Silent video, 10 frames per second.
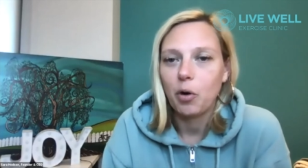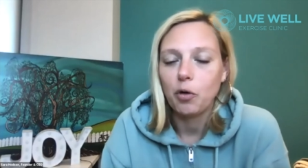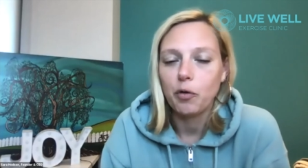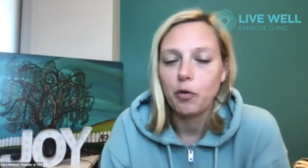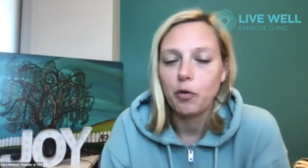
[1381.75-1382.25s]

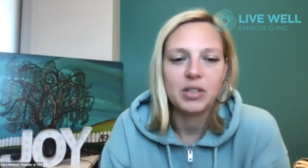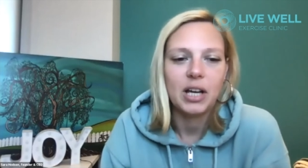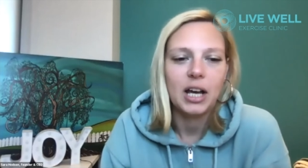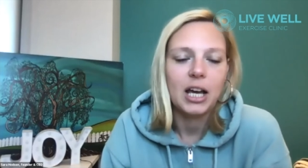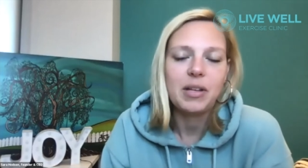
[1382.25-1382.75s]
over some
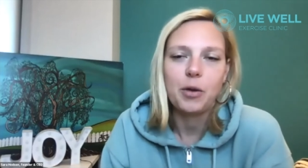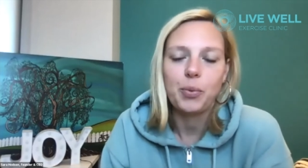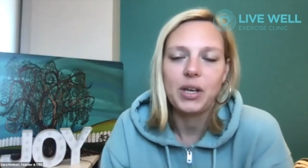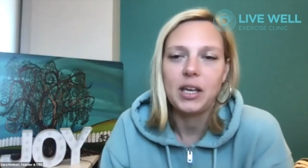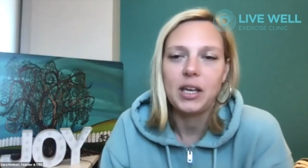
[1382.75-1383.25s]
time, and
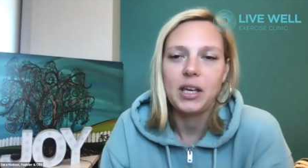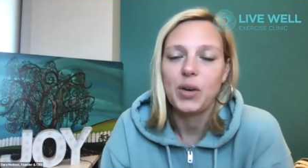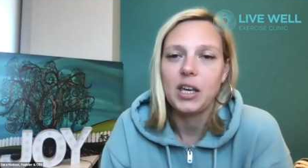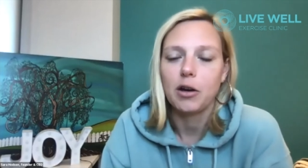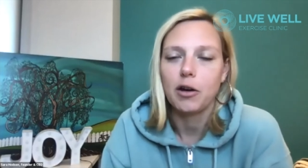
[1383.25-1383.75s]
that
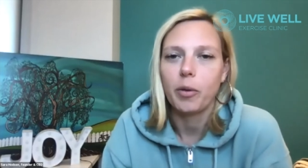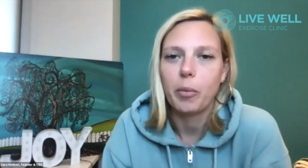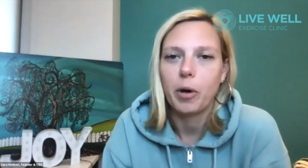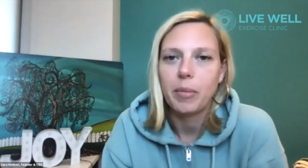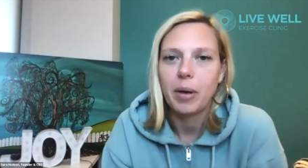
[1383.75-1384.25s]
we hear
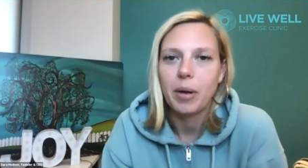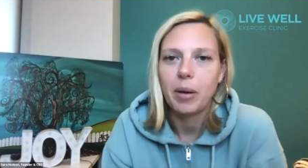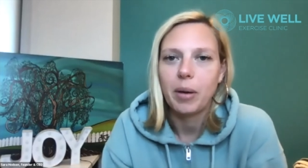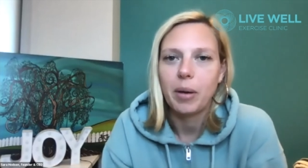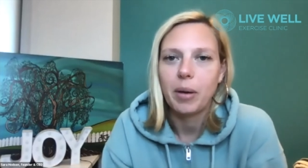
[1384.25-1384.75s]
from our
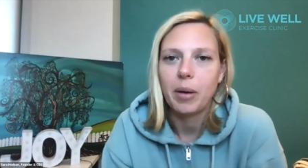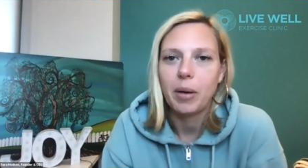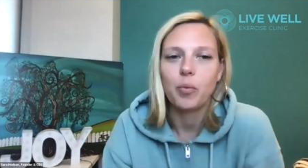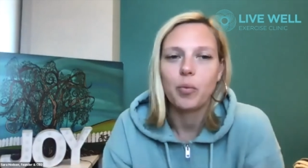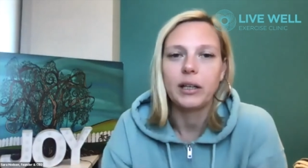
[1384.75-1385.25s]
members
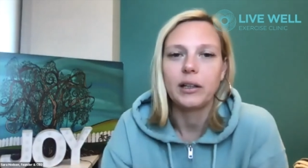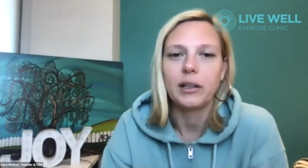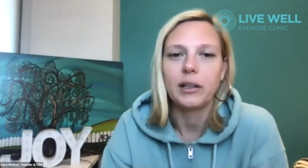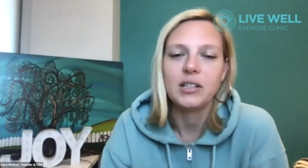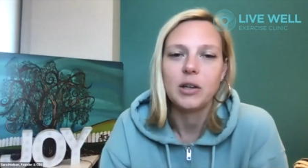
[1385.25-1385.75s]

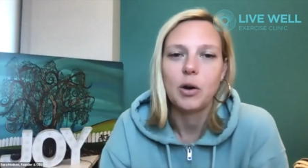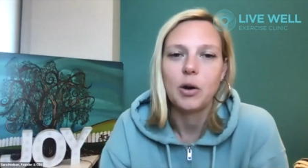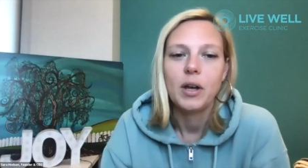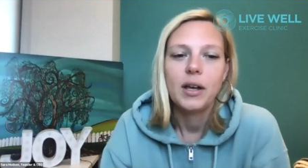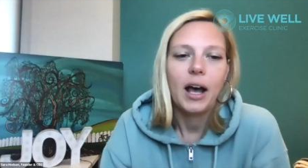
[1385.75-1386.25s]
regularly.
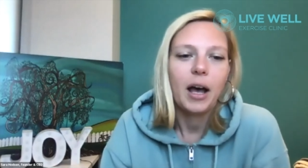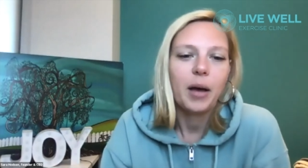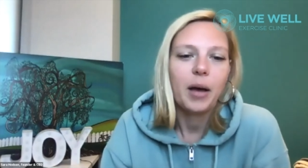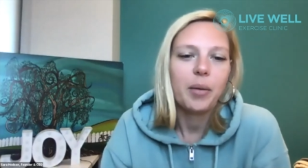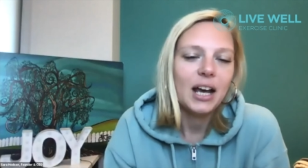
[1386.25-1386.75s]
So
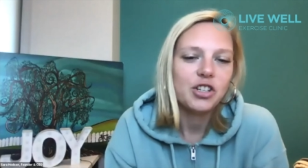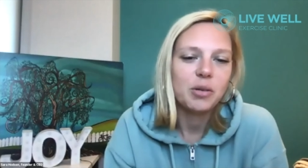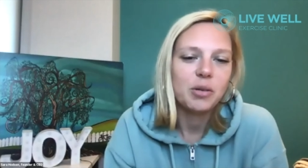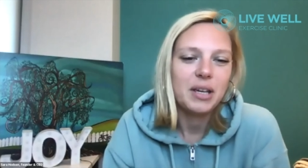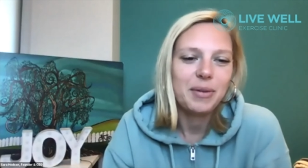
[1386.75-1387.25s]

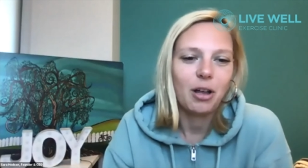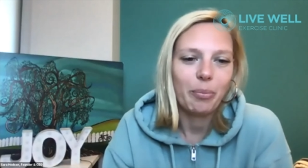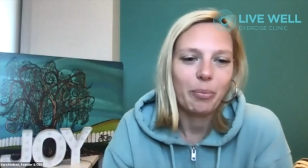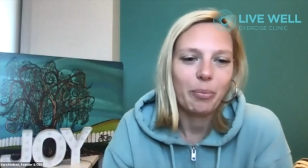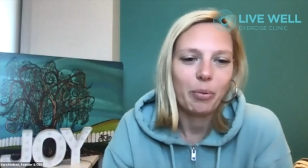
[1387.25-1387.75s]
Tasha, maybe
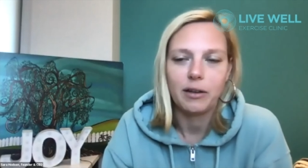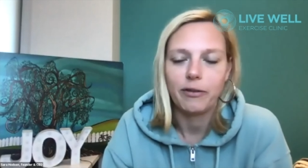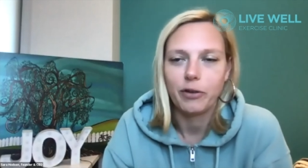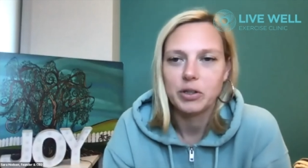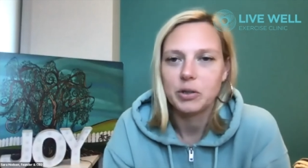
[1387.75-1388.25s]
I'll point
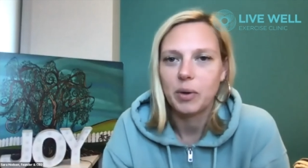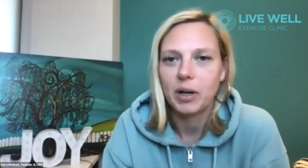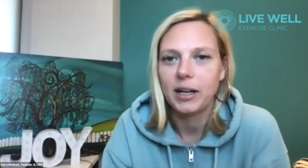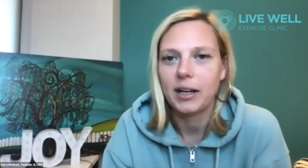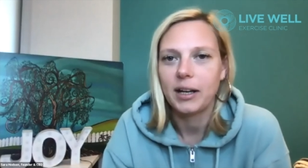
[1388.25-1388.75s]
the first
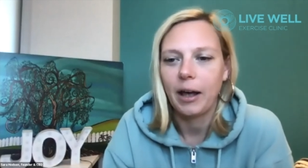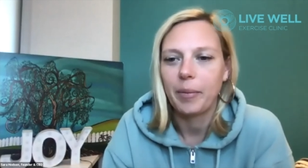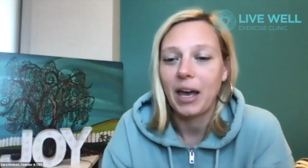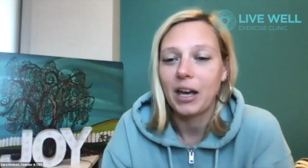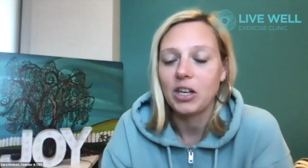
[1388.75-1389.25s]
one
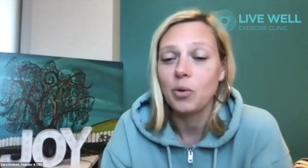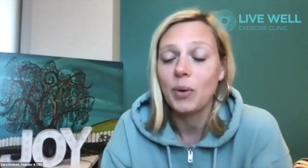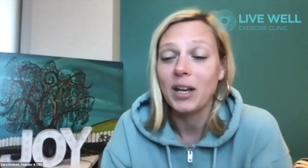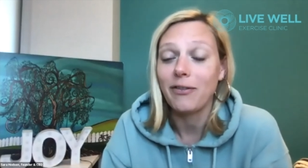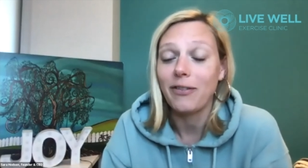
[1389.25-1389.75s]
at
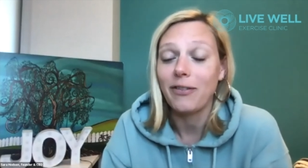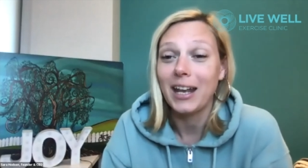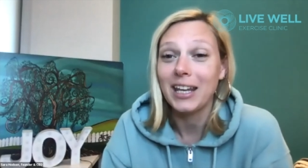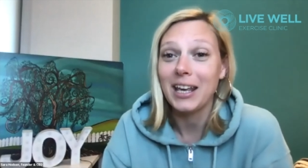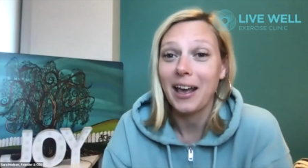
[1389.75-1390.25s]
you. And if
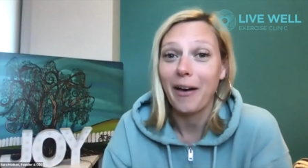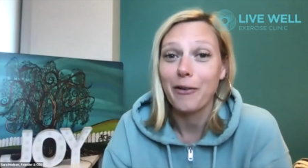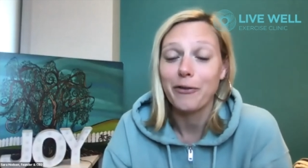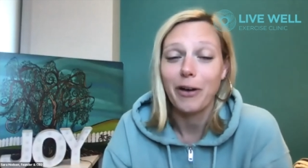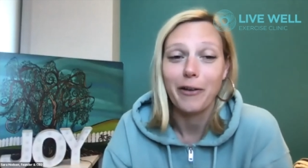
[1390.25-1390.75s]
any
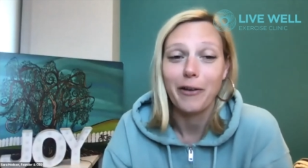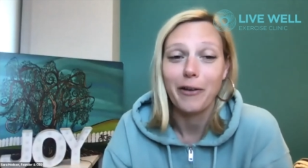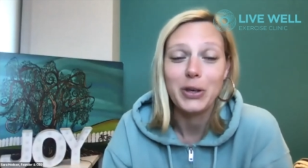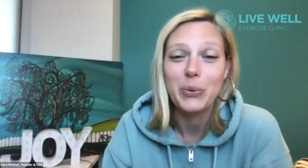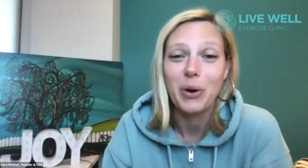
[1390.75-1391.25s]
of
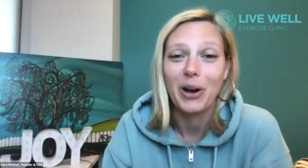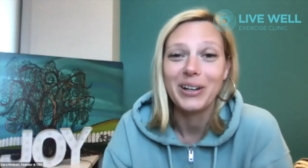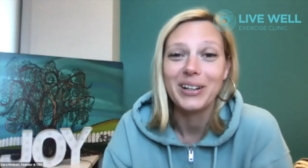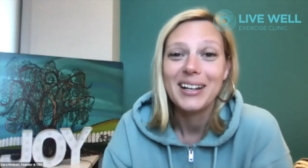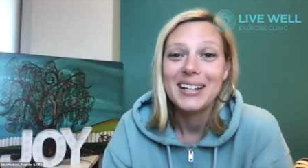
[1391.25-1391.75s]
you
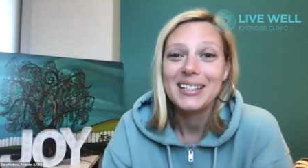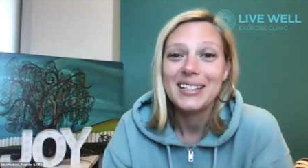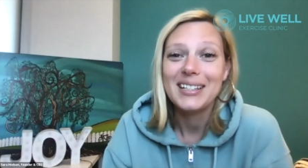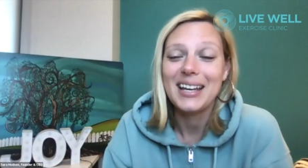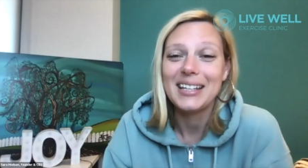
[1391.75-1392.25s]
on
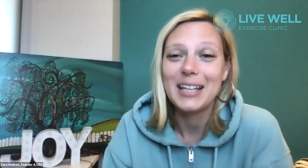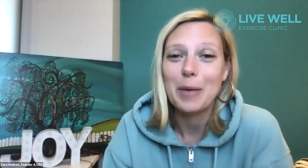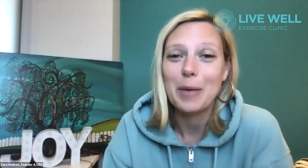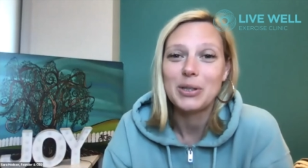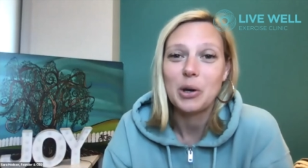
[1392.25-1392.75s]
today's
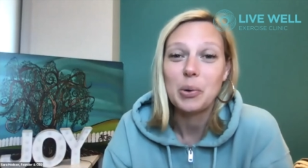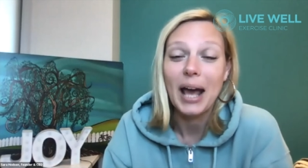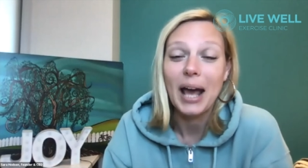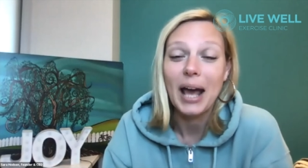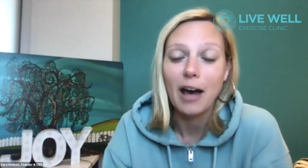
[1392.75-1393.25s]

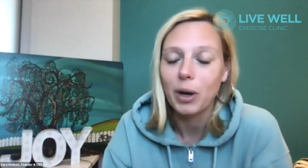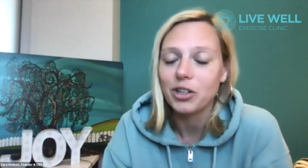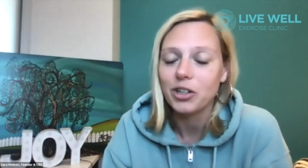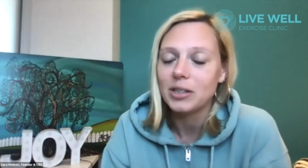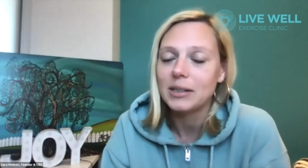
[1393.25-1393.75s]
episode have
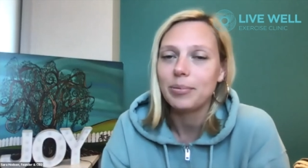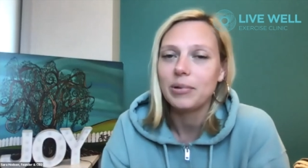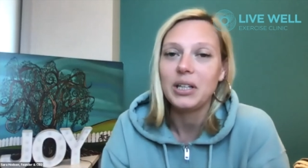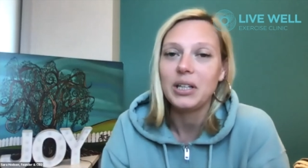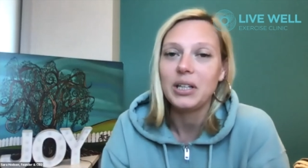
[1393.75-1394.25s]
questions,
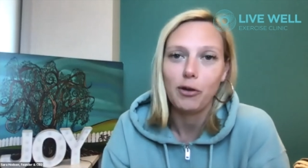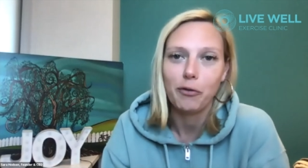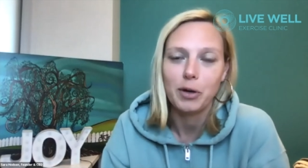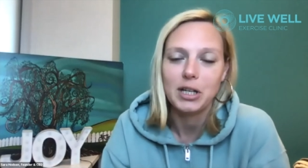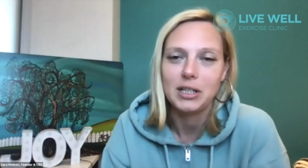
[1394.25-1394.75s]
please
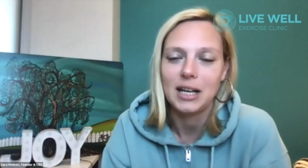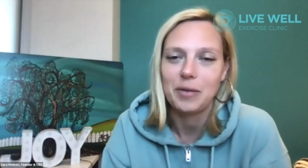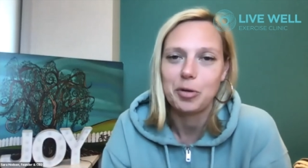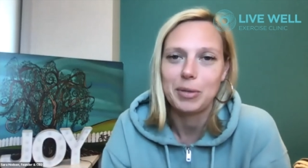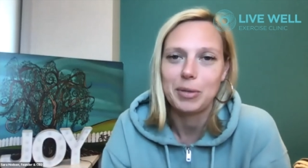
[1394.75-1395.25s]
feel free to
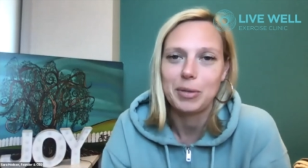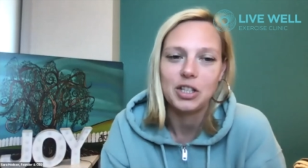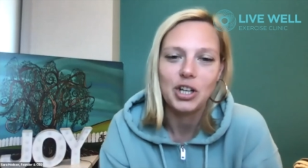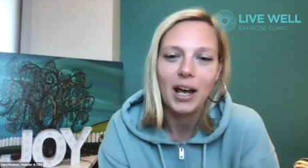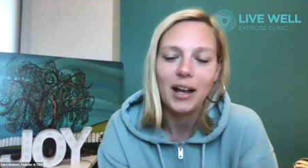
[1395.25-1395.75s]
type them into
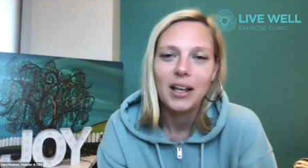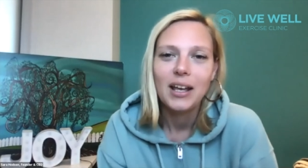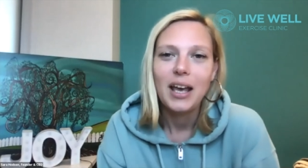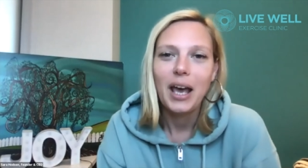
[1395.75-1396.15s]
the chat